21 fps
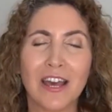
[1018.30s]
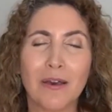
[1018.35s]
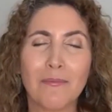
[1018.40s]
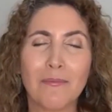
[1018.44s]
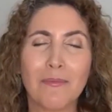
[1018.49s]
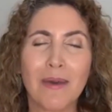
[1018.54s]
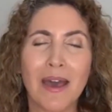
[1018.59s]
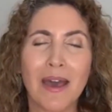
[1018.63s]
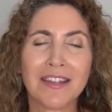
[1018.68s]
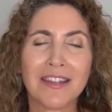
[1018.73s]

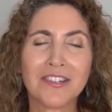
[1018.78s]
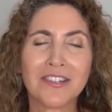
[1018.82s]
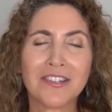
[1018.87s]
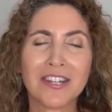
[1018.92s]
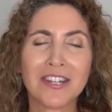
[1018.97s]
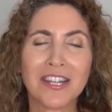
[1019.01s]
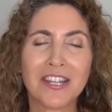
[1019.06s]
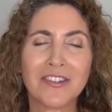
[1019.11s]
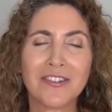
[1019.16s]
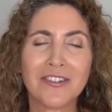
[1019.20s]

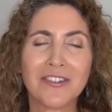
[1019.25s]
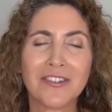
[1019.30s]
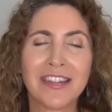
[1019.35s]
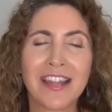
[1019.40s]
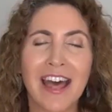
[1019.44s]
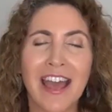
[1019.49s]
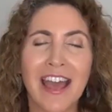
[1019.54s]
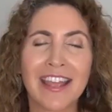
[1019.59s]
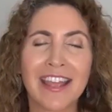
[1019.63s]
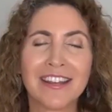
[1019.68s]
imagining your
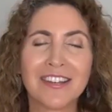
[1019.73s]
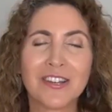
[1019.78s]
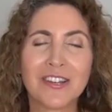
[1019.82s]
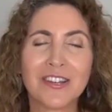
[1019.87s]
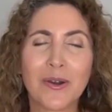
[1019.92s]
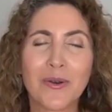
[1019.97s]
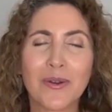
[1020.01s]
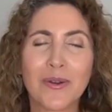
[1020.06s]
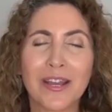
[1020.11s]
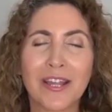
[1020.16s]
light
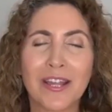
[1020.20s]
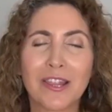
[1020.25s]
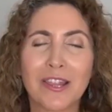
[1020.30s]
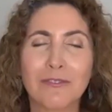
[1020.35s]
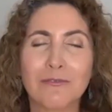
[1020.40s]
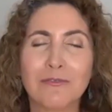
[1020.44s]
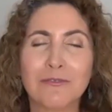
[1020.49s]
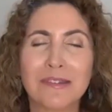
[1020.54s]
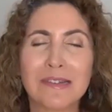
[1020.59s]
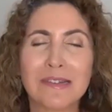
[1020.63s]
going
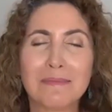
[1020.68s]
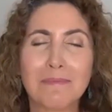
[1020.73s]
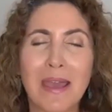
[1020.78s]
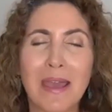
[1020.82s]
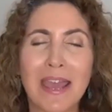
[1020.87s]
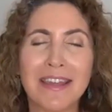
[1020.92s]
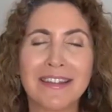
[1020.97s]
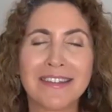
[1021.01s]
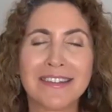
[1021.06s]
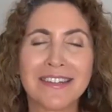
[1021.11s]
through
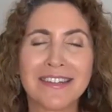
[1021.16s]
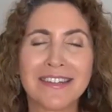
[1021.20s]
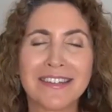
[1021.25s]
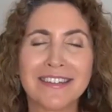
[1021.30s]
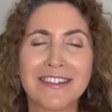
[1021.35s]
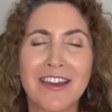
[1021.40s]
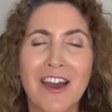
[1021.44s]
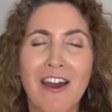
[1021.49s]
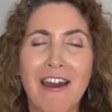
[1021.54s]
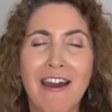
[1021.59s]
space
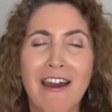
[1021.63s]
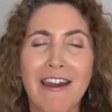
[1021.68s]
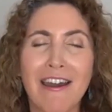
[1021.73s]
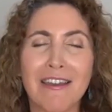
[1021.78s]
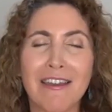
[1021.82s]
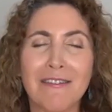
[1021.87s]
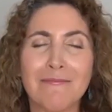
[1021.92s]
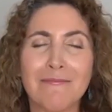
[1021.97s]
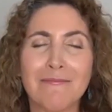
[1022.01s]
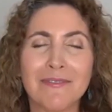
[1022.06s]
and
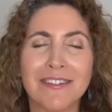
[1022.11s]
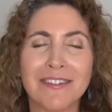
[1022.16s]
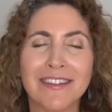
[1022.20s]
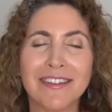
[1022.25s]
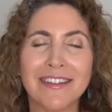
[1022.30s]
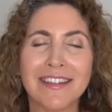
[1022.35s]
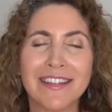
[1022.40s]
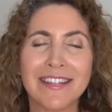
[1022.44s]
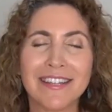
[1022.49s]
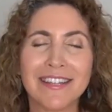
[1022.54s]
time
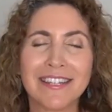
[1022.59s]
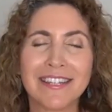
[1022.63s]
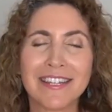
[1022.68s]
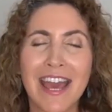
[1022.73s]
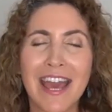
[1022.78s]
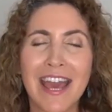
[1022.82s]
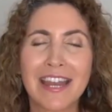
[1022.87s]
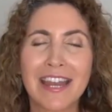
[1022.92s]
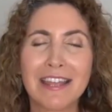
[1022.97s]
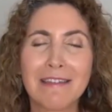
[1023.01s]

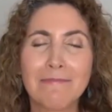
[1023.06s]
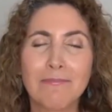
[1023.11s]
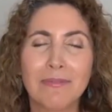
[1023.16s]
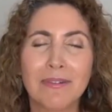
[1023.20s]
to any